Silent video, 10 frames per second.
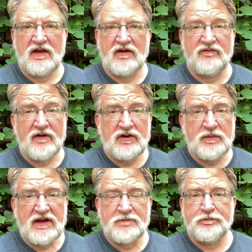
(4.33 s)
have found a
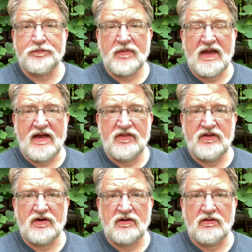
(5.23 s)
mate and
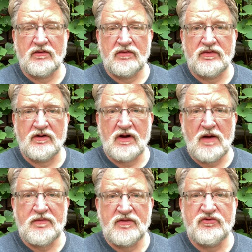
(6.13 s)
they're
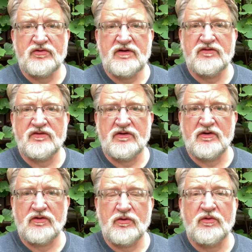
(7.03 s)
up in the trees and
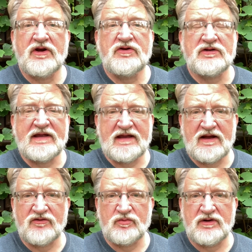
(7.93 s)
they're ready to lay
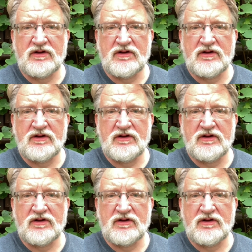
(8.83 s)
eggs.